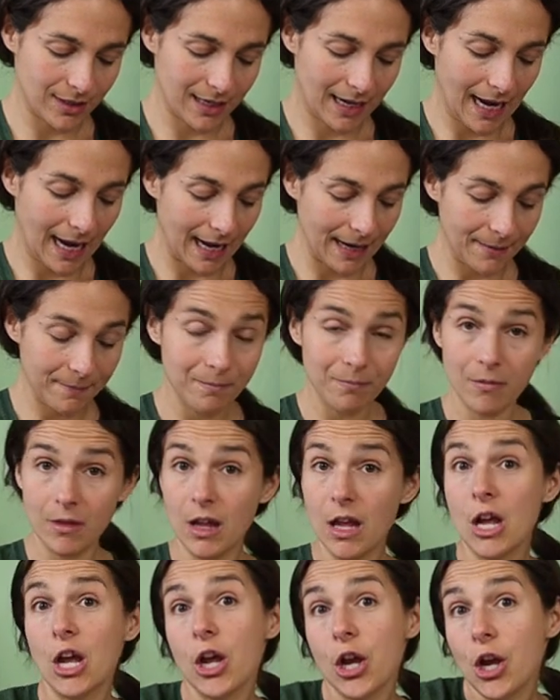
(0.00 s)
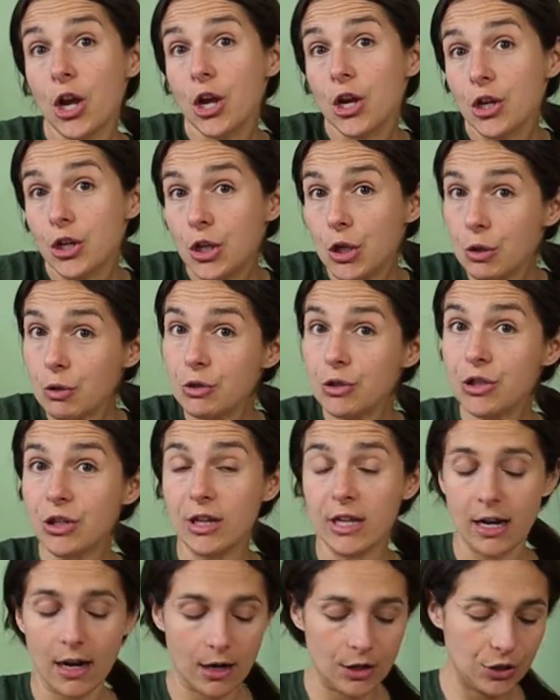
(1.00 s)
today.
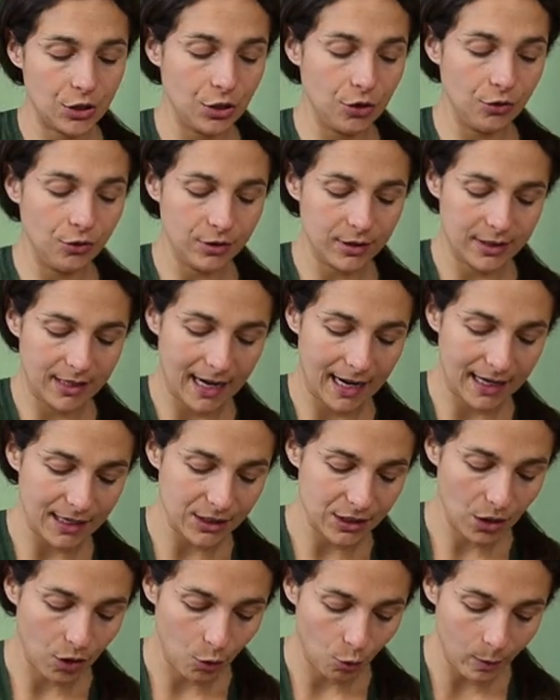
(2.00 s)
Usually on Tuesdays,